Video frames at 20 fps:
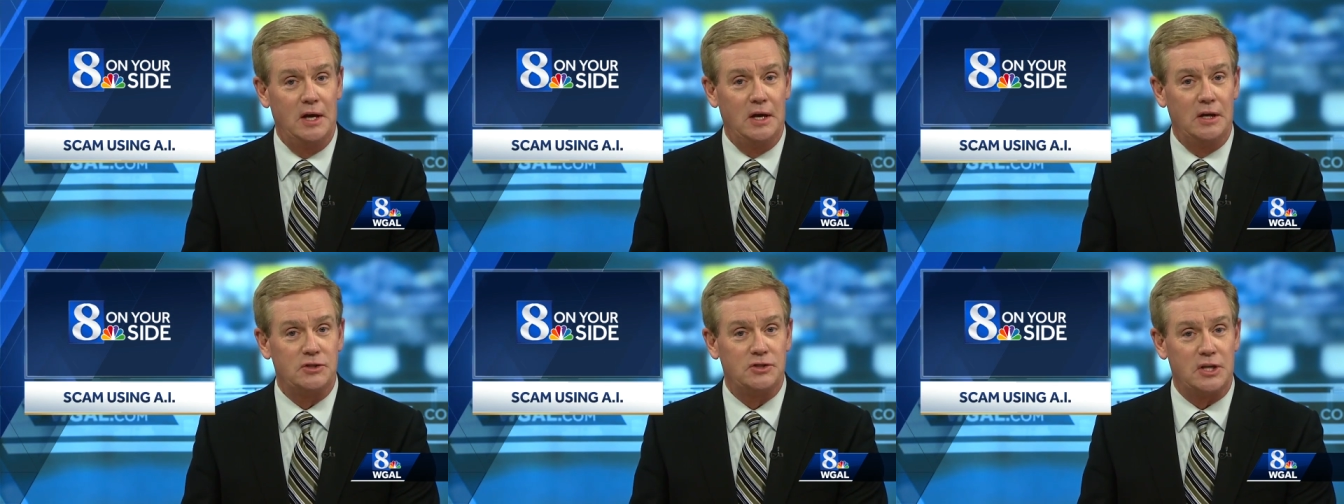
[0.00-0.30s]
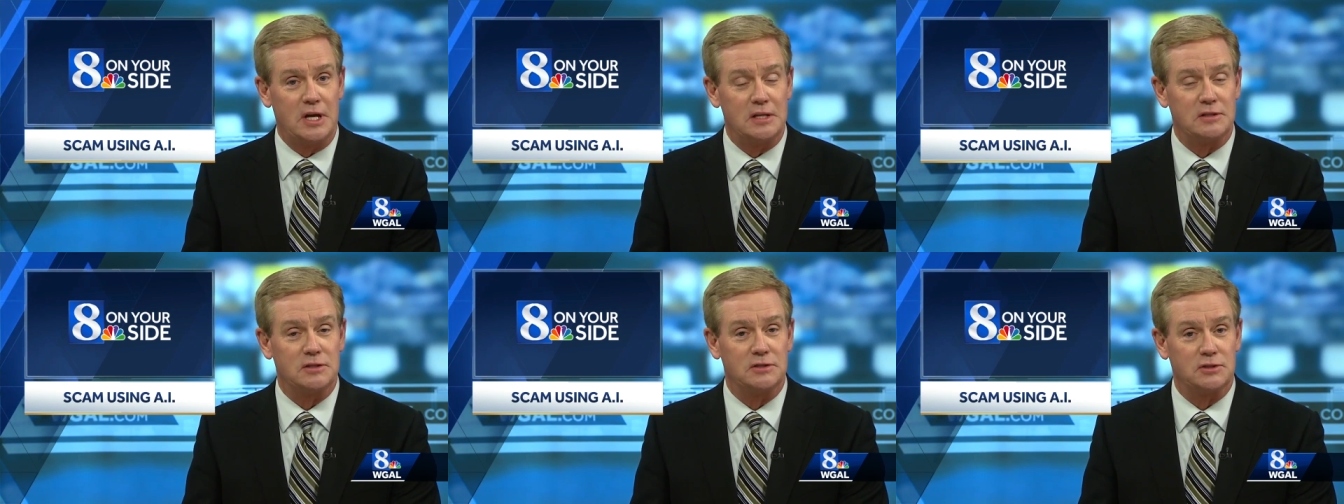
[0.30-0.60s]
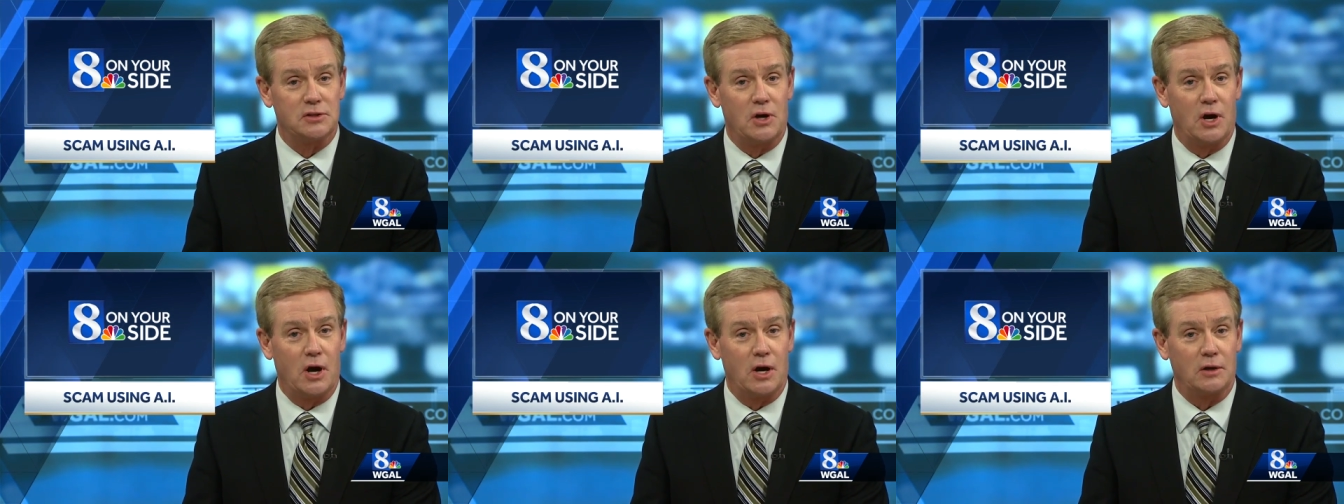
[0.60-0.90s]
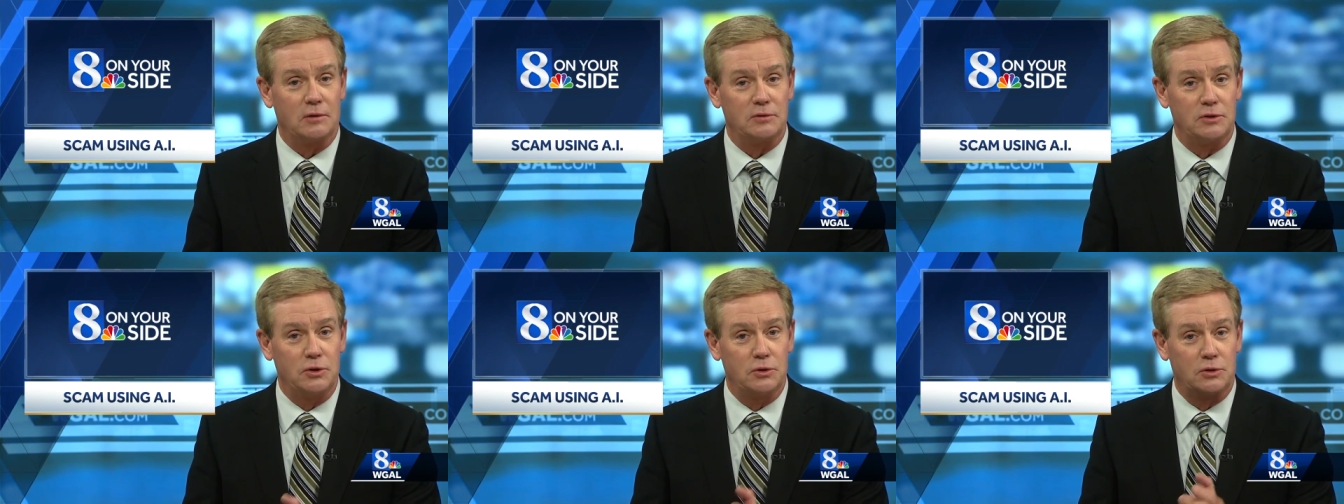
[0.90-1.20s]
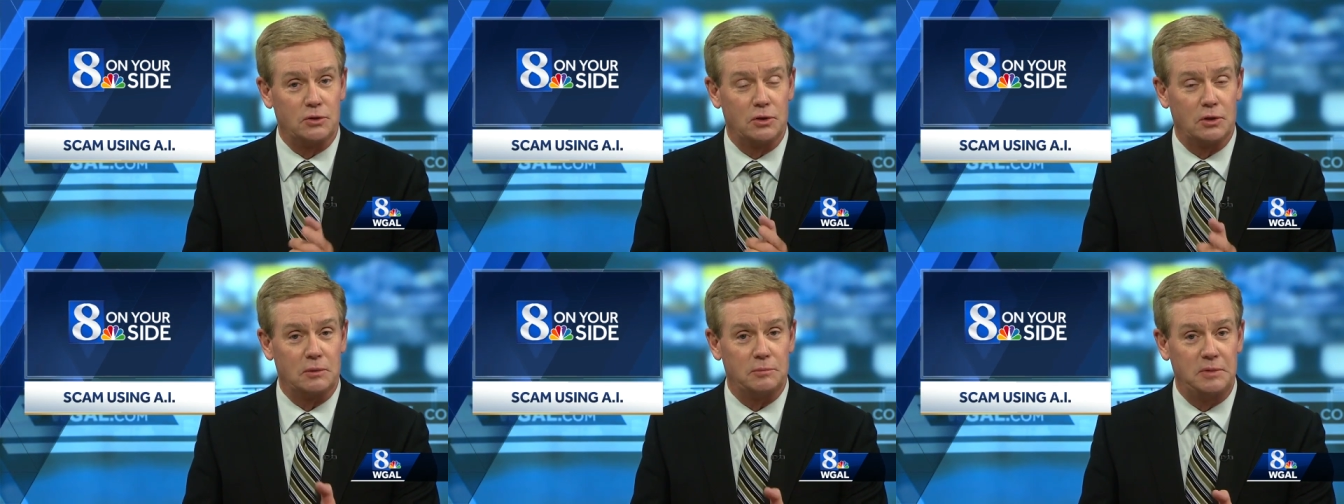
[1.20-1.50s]
chances are you
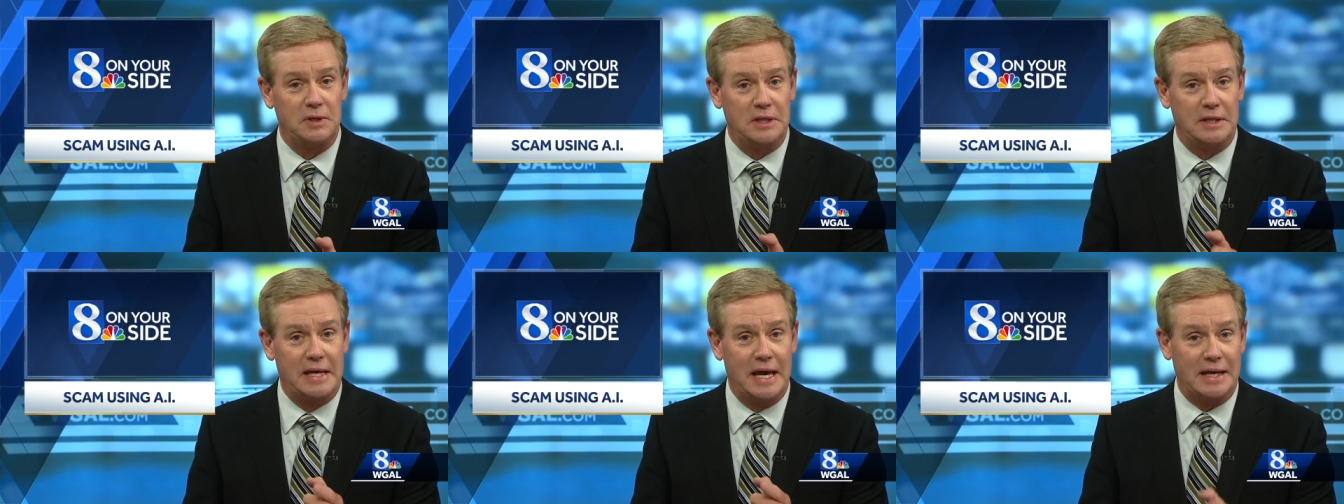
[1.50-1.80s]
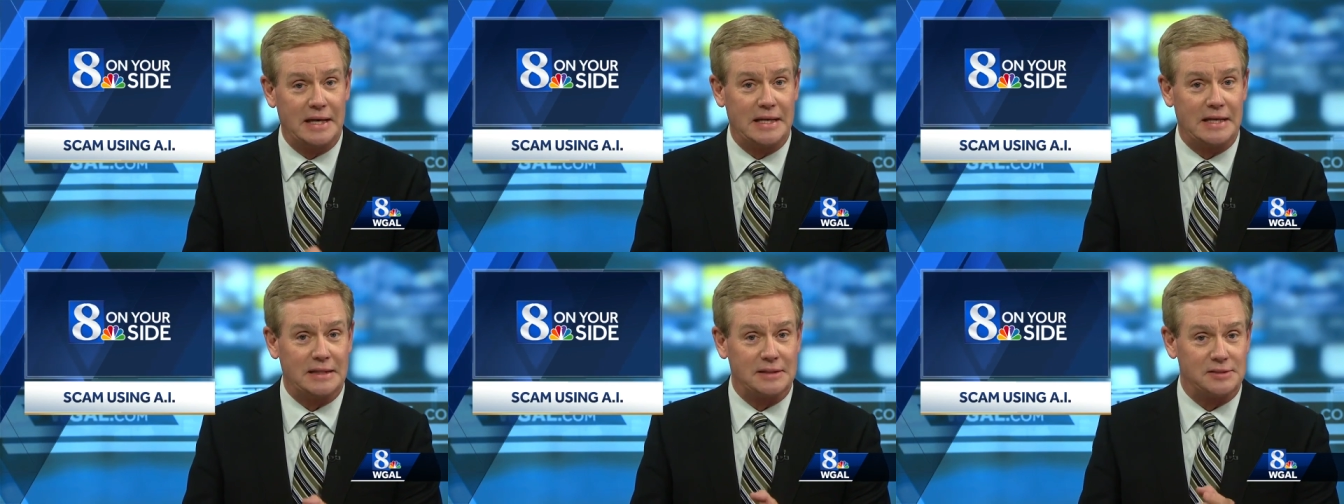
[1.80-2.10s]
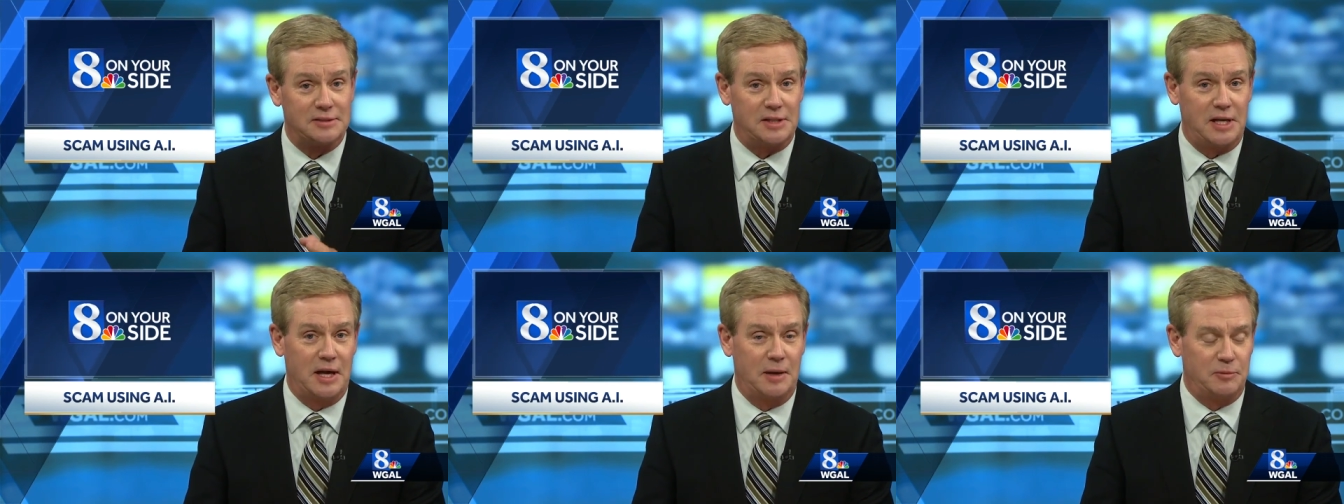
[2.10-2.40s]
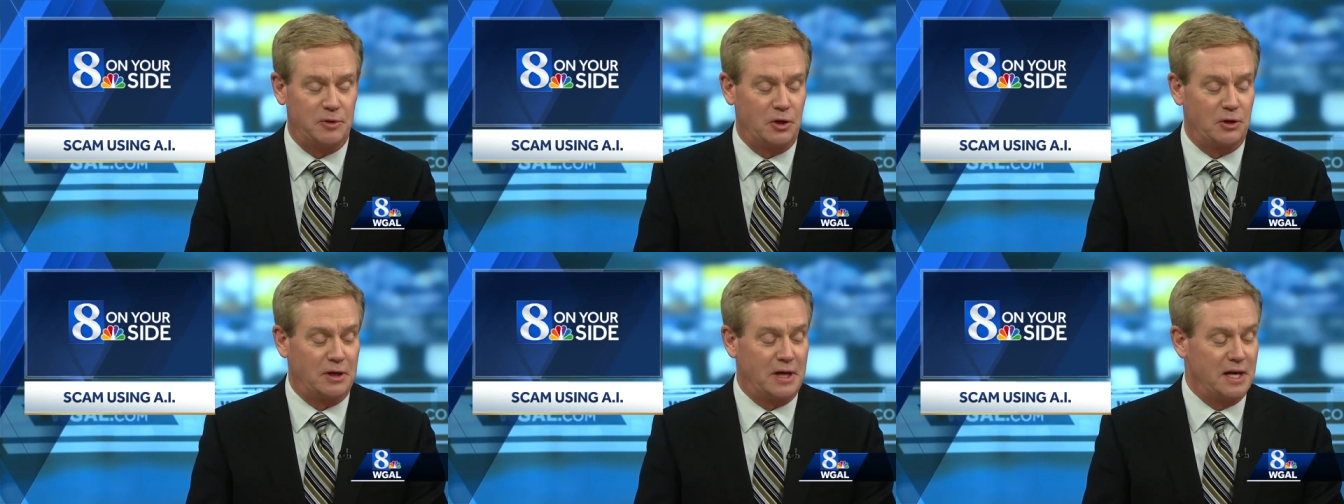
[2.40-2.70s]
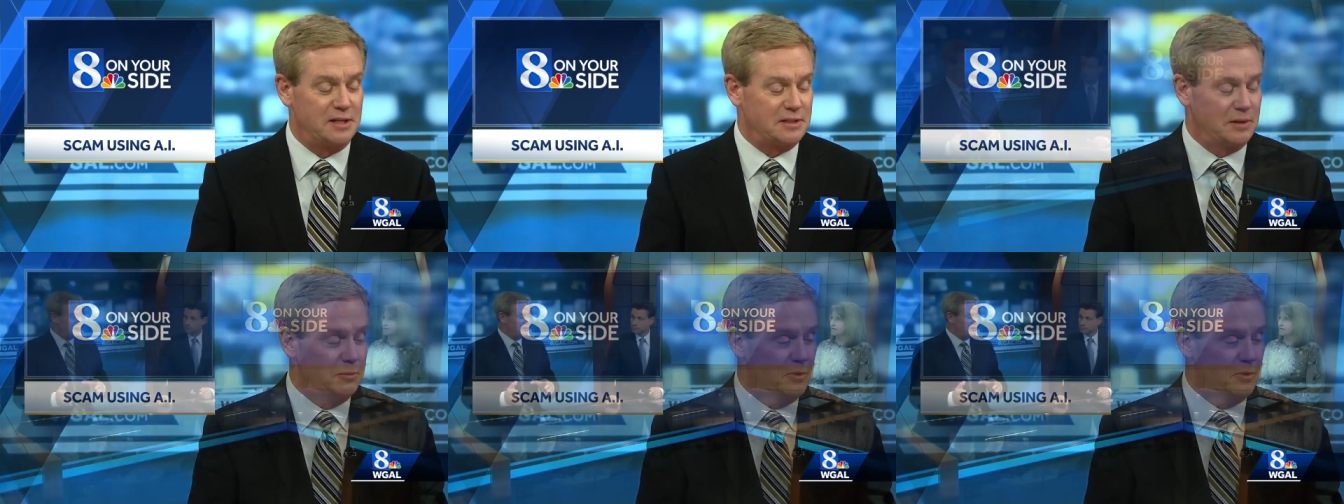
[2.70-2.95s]
could be getting scammed here. And guys, I